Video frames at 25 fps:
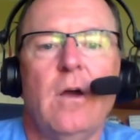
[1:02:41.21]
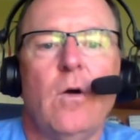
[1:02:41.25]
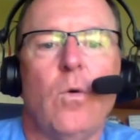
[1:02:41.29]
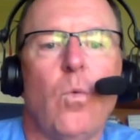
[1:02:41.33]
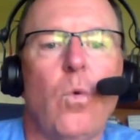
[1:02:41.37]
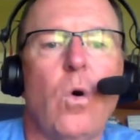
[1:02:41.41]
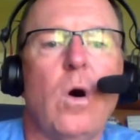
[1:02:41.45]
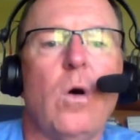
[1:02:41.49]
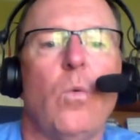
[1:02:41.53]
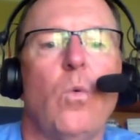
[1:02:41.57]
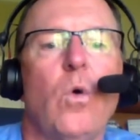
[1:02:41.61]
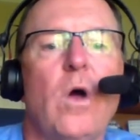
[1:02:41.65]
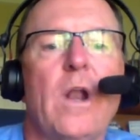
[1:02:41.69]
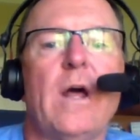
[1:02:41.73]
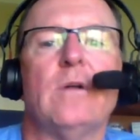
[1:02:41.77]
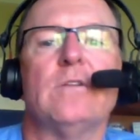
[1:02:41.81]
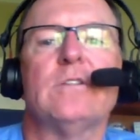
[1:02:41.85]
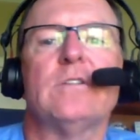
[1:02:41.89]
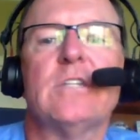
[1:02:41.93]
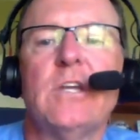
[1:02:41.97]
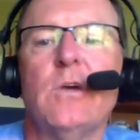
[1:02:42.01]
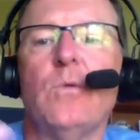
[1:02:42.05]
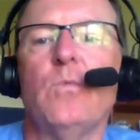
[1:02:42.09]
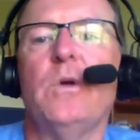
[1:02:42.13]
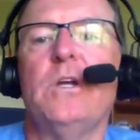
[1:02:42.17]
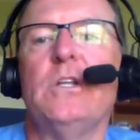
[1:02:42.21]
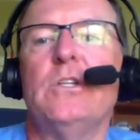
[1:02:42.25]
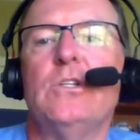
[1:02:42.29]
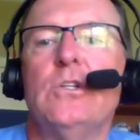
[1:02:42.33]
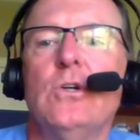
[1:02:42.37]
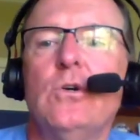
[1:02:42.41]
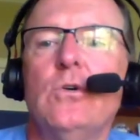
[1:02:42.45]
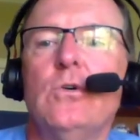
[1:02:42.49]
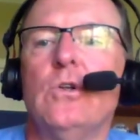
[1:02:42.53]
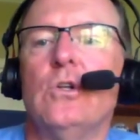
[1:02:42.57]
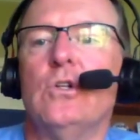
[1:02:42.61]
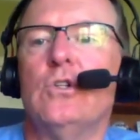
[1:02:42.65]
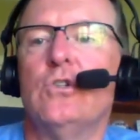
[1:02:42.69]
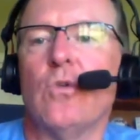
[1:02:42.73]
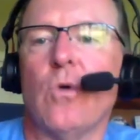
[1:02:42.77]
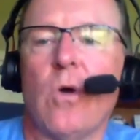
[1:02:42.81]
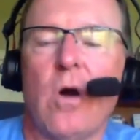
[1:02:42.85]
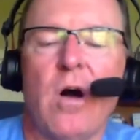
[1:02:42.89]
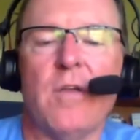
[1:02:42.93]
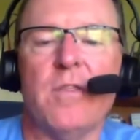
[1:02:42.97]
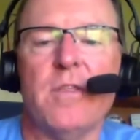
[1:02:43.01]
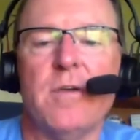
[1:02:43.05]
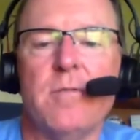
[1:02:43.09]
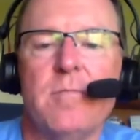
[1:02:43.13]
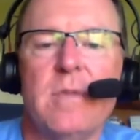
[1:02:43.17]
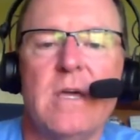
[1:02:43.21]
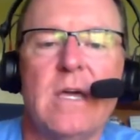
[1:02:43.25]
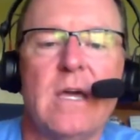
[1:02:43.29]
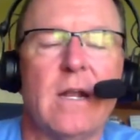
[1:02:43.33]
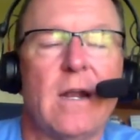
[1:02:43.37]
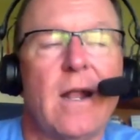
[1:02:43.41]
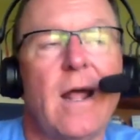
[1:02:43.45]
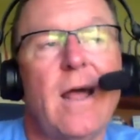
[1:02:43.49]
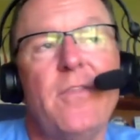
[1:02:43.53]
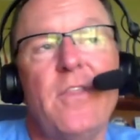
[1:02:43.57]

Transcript: What else can we do to draw them in?